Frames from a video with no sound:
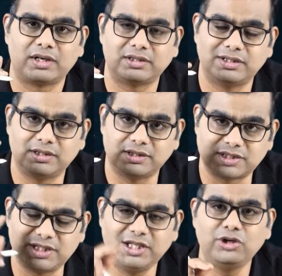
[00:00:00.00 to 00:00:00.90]
the
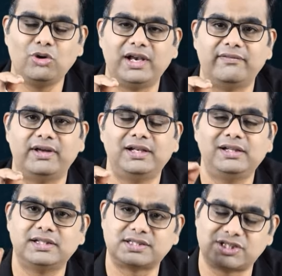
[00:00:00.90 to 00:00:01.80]
CEO level,
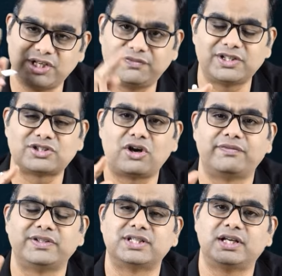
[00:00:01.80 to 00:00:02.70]
the chief risk
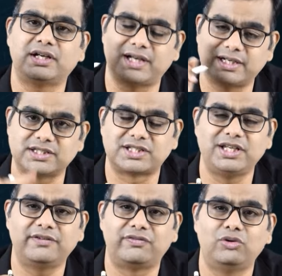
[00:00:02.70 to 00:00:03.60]
officer and the
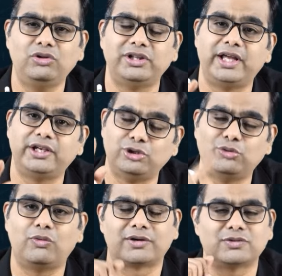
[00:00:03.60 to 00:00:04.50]
CFO, they knew
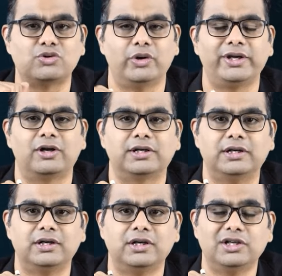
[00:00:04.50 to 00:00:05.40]
what was going on.
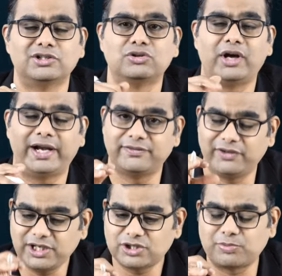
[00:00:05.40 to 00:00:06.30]
So, and a
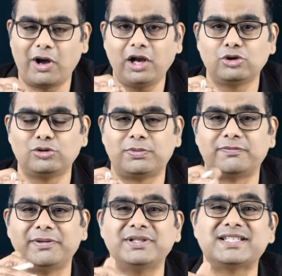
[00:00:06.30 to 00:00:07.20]
very small group
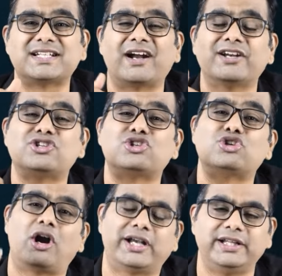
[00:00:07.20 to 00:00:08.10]
of people started
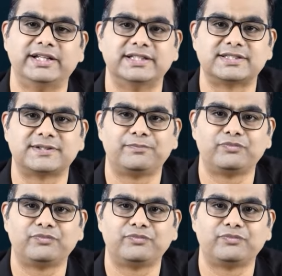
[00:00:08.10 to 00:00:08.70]
shorting this.